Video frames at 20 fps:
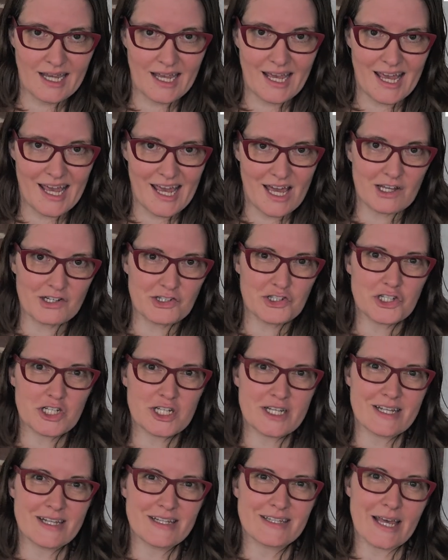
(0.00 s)
And
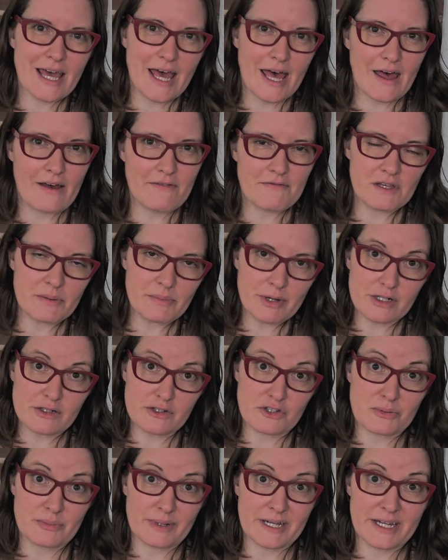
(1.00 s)
she is a female
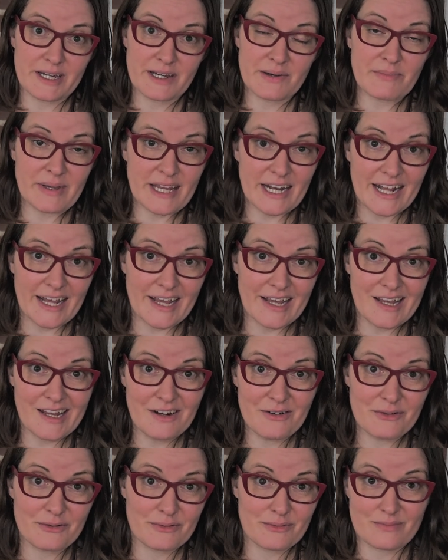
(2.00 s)
German comedian
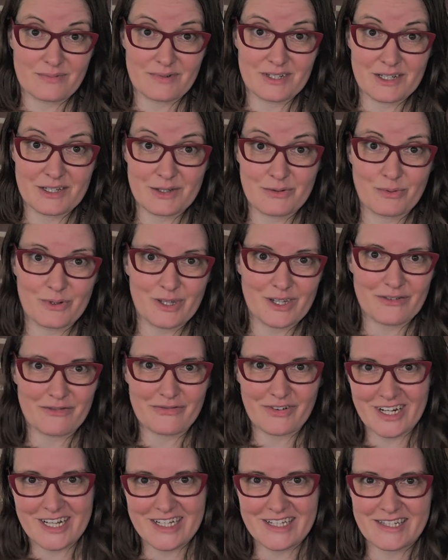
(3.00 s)
who does really
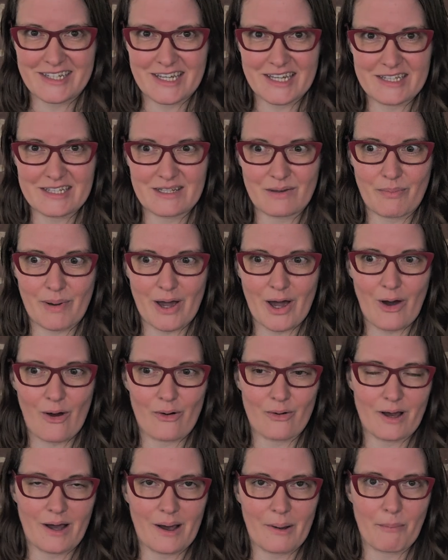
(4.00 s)
funny skits
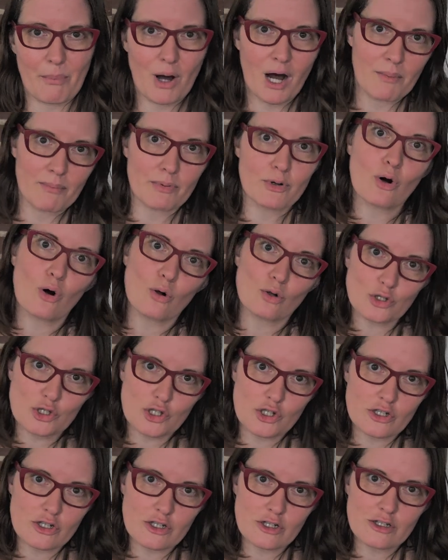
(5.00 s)
about pop
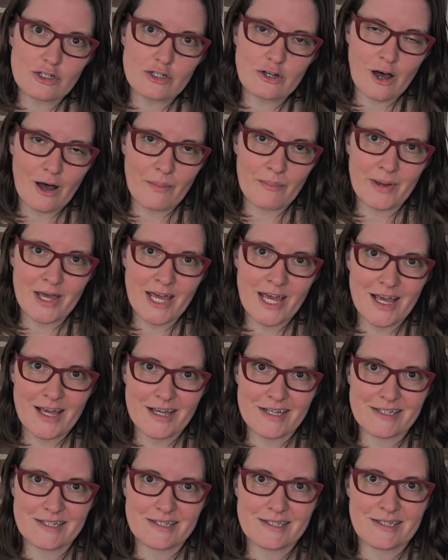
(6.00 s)
culture
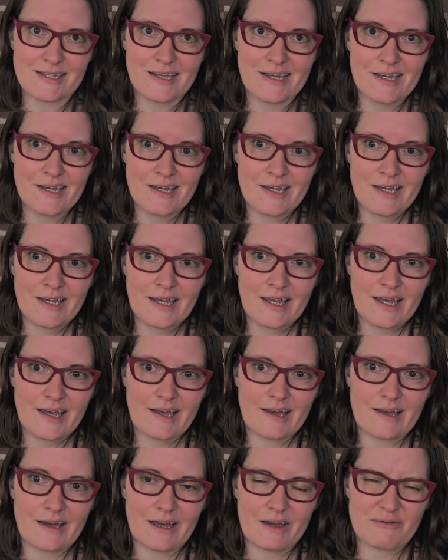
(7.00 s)
topics.
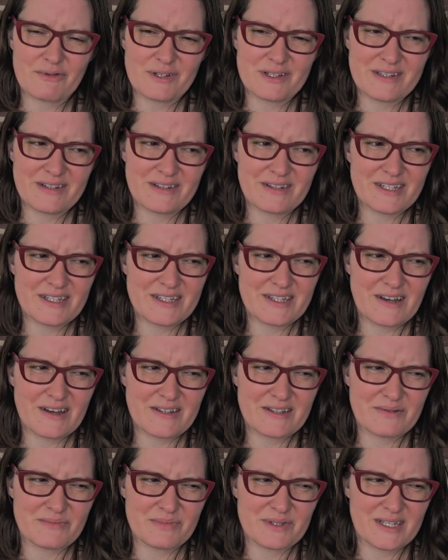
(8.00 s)
I recently saw
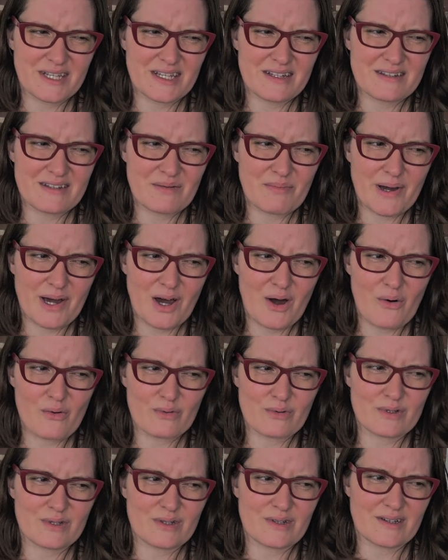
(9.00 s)
some skits
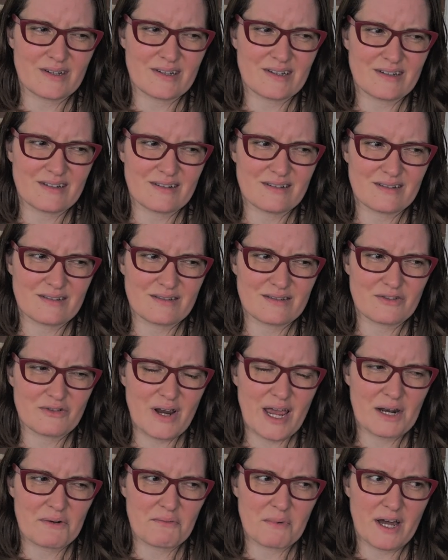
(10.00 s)
about
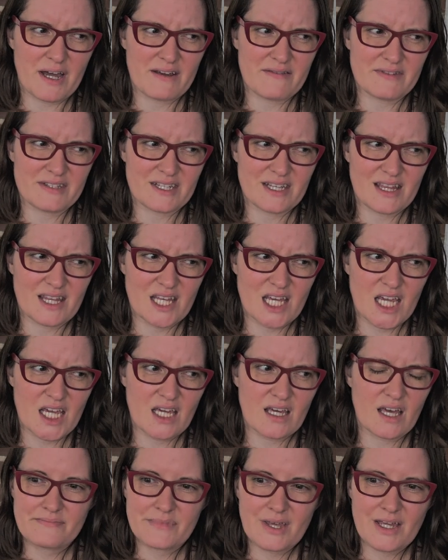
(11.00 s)
trad wives, I think.
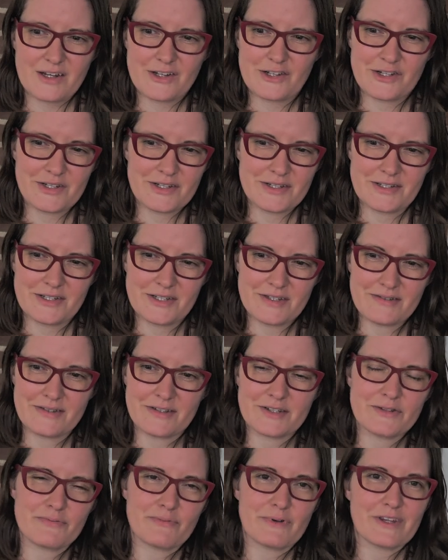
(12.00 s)
And she's
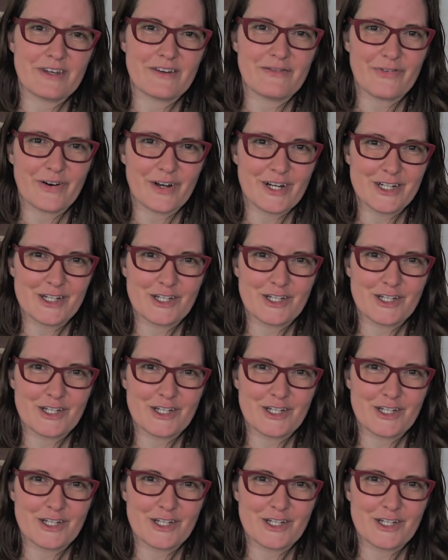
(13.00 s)
just really funny.